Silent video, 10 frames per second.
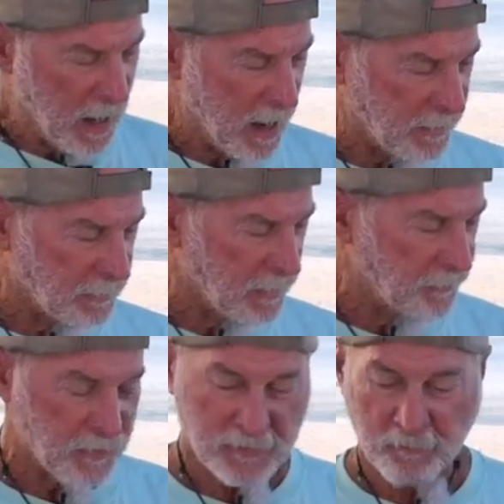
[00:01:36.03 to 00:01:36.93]
I can
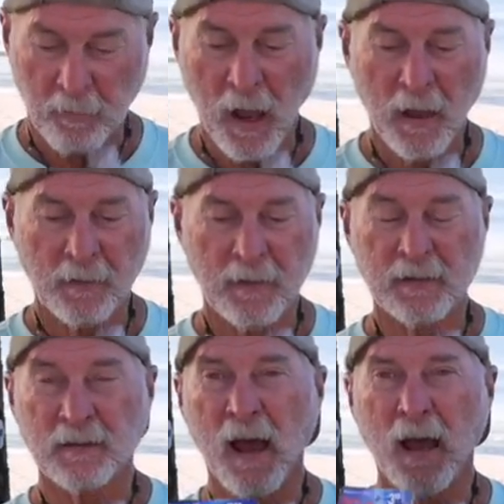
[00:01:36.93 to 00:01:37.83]
get
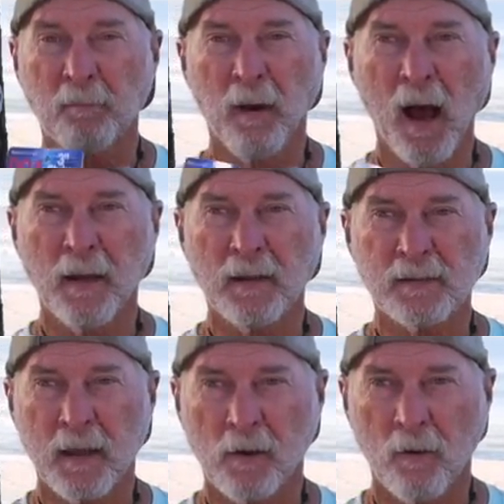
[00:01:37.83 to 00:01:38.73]
these 9 bodies
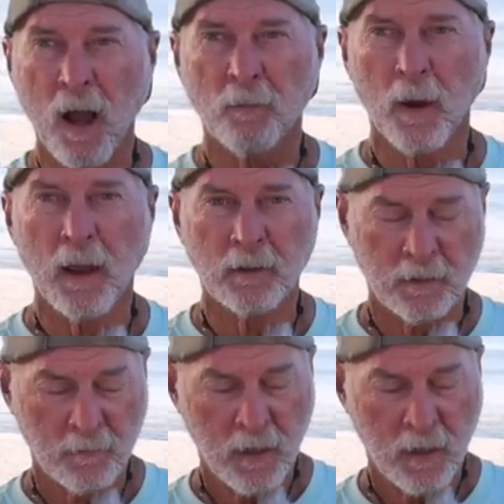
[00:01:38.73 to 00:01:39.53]
that are unrigged.